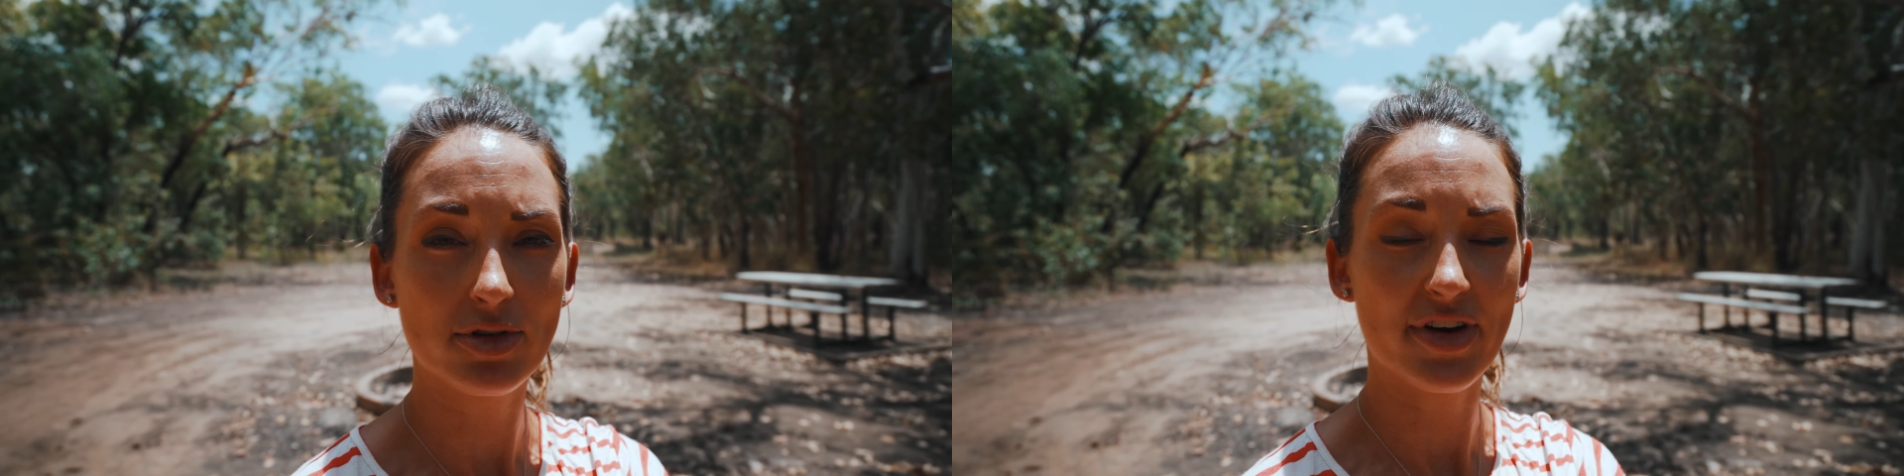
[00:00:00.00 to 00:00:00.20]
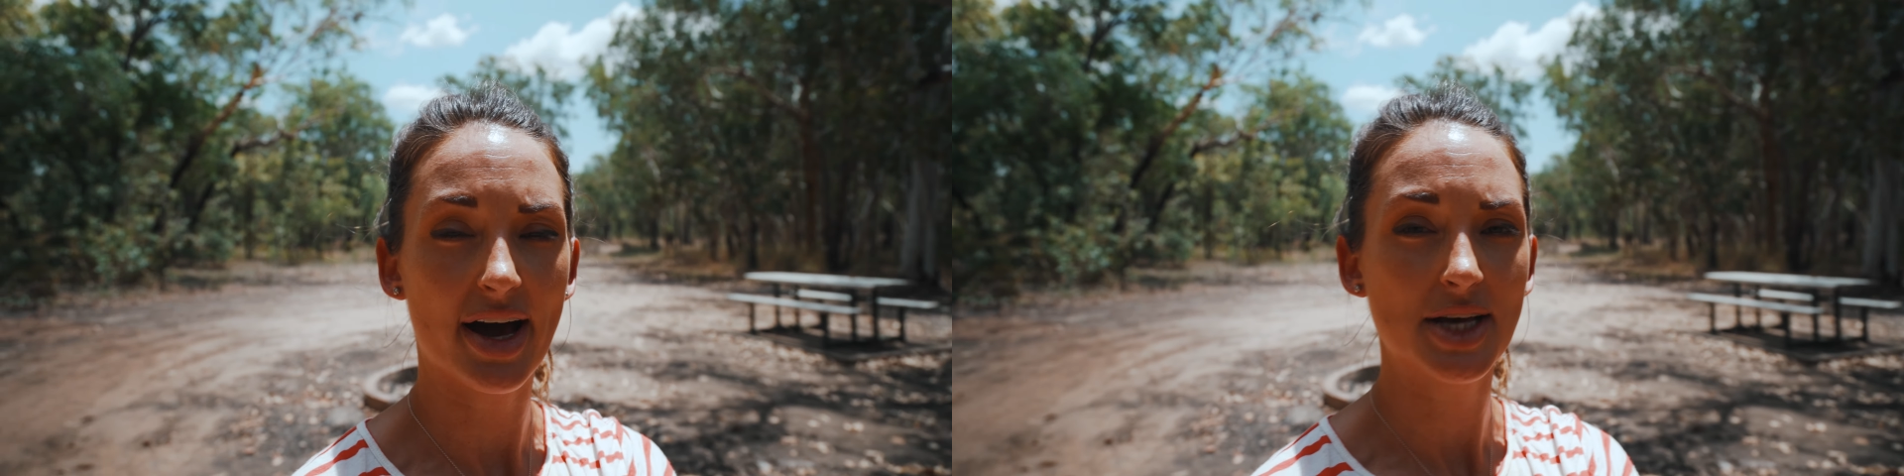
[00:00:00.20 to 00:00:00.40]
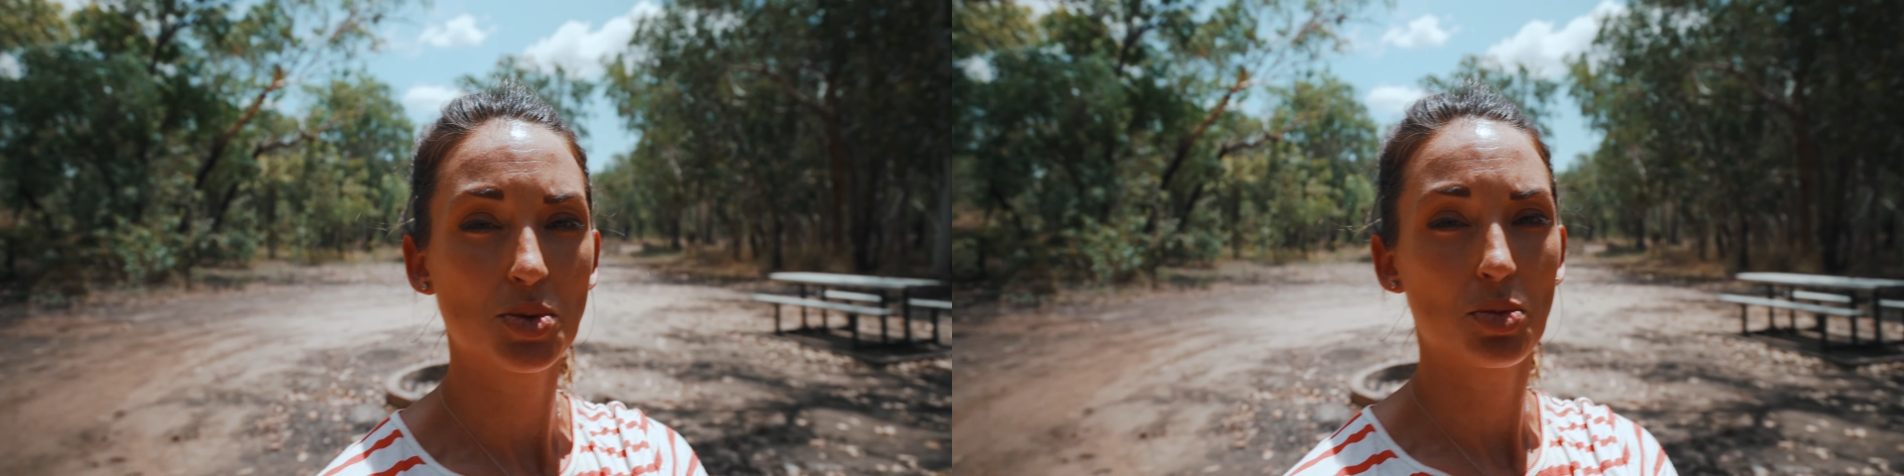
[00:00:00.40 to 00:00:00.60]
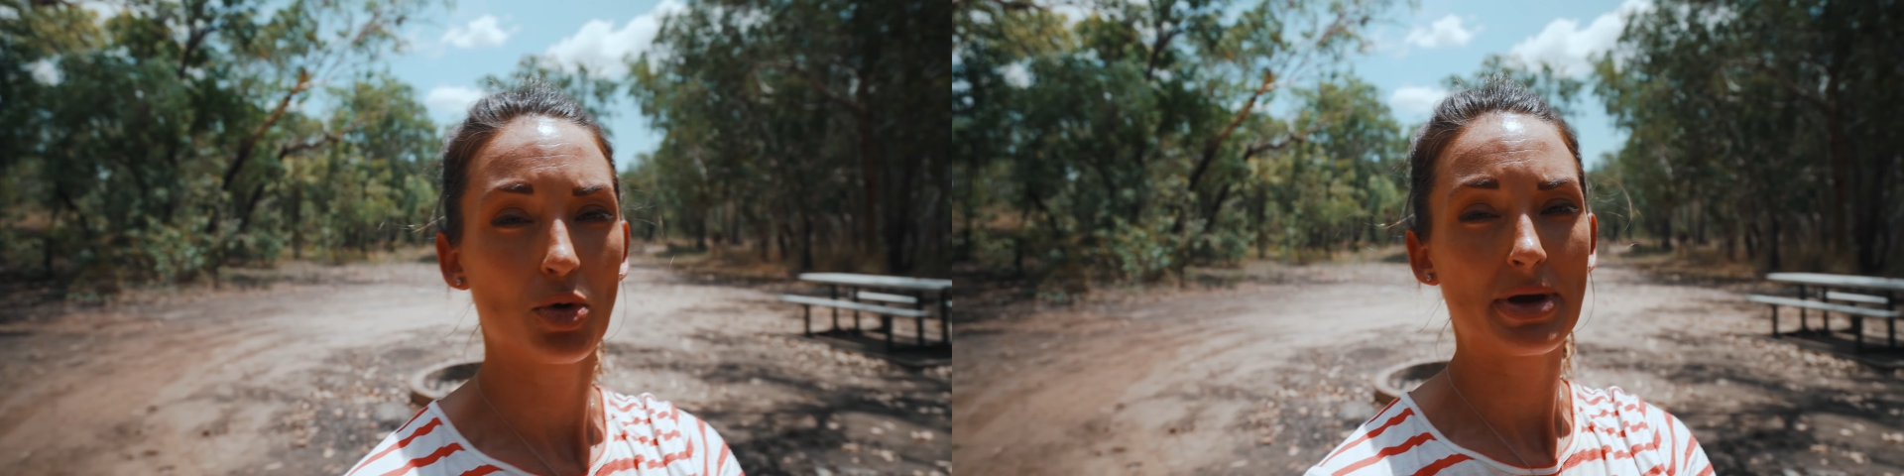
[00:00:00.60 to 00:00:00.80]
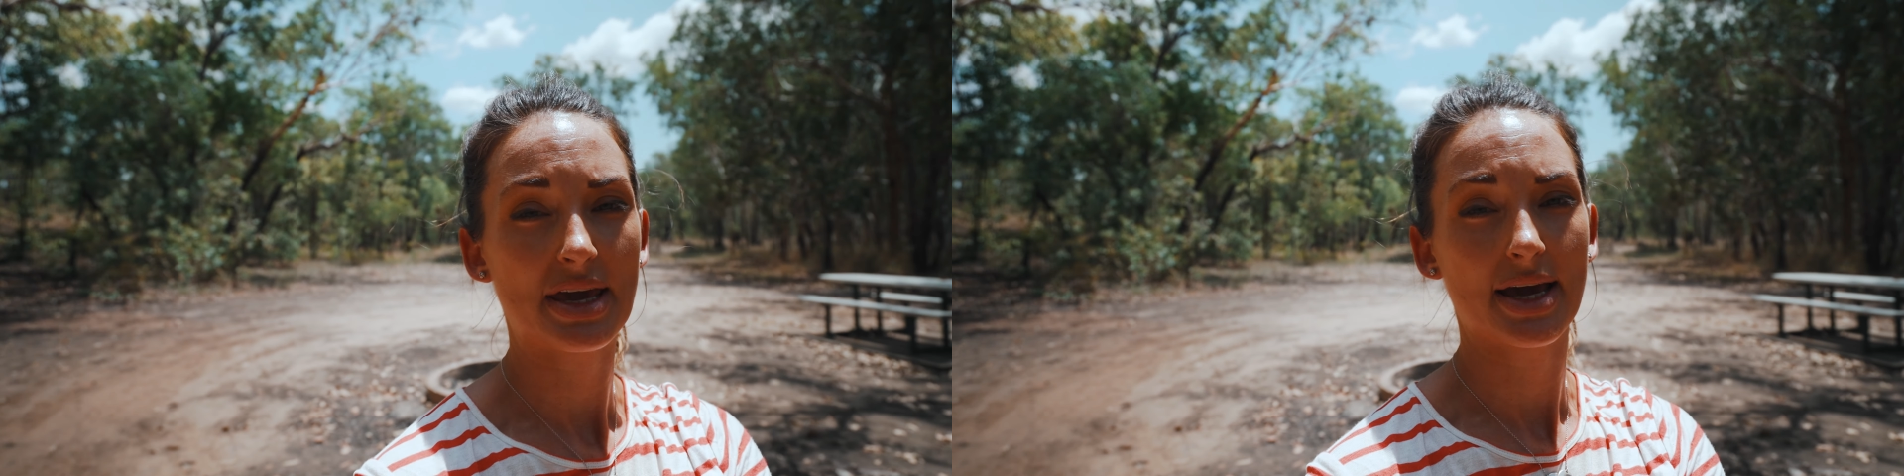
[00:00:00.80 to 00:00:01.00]
for us when we were
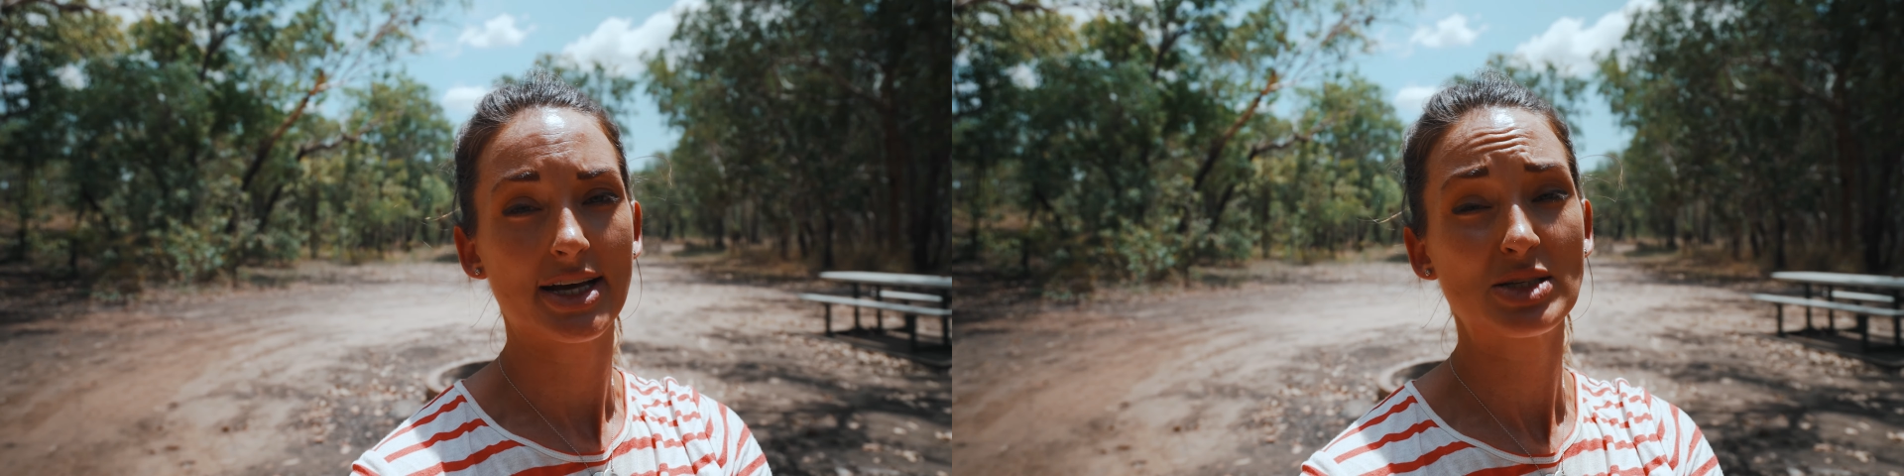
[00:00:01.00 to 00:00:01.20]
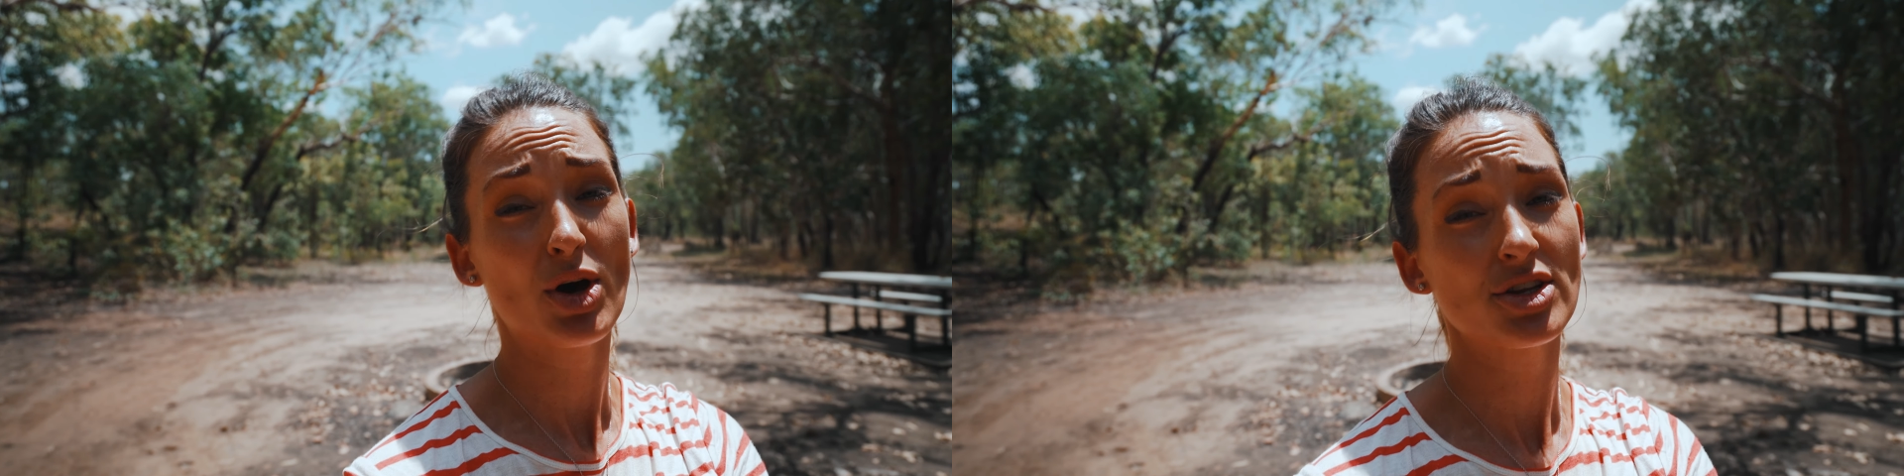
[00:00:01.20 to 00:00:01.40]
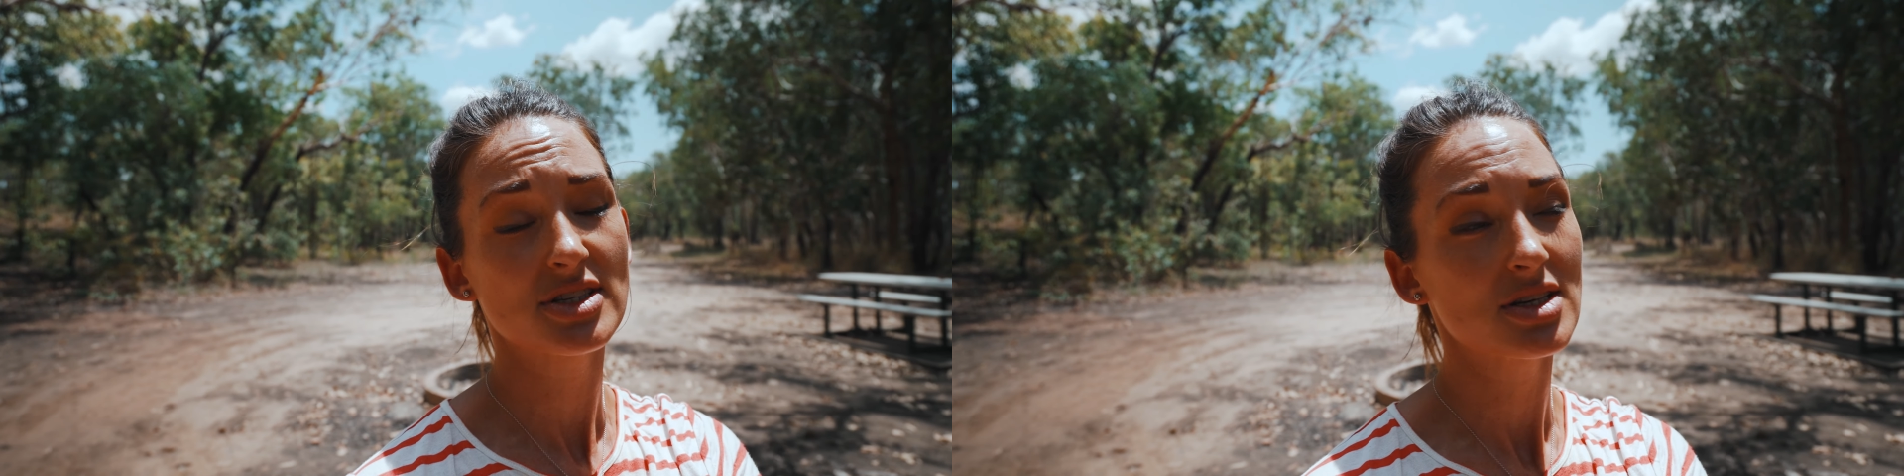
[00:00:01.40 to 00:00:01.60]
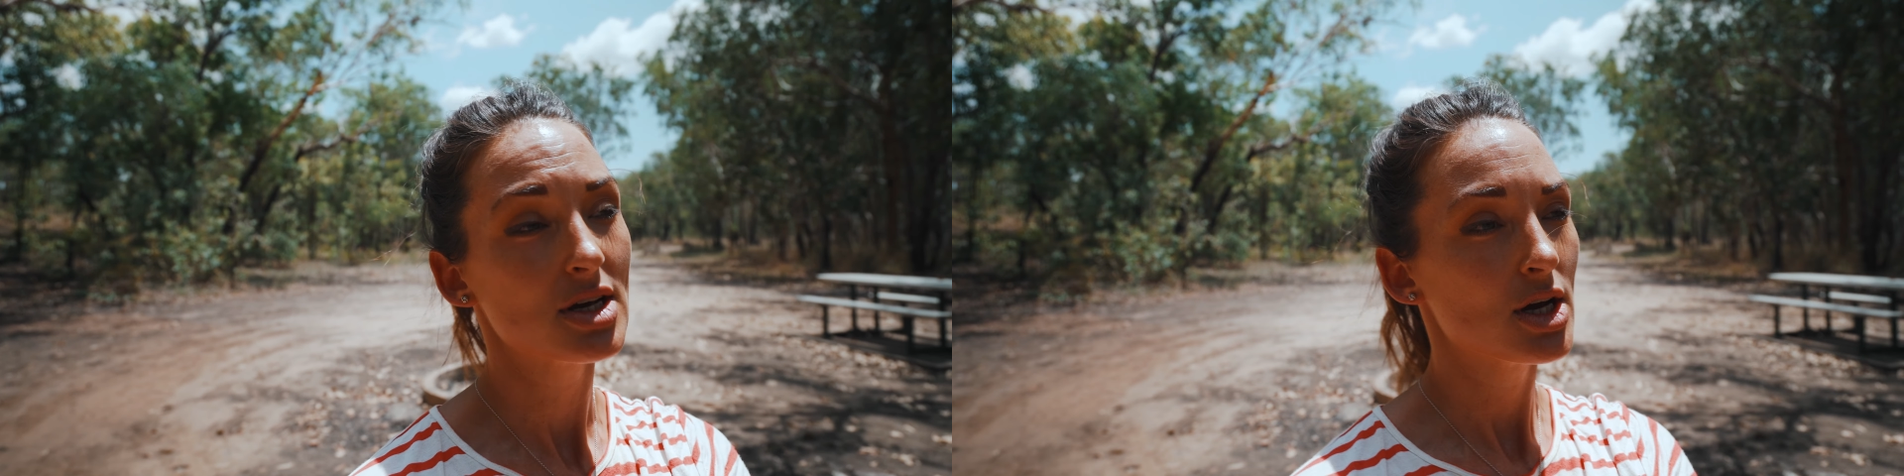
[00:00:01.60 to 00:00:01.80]
picking our spots.